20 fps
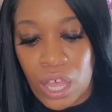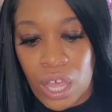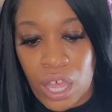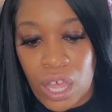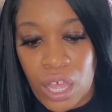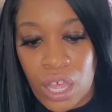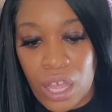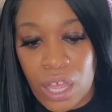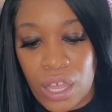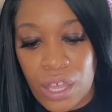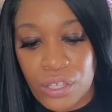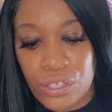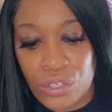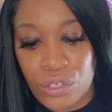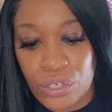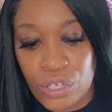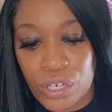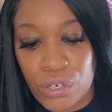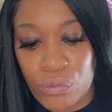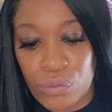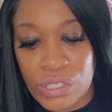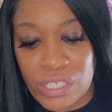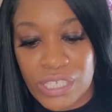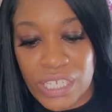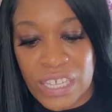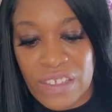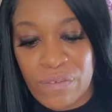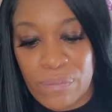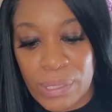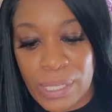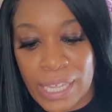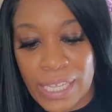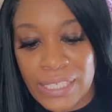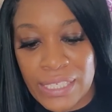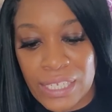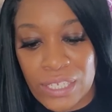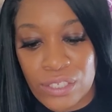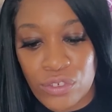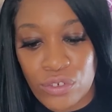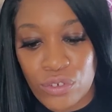Uh, you're going to receive
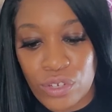blessings.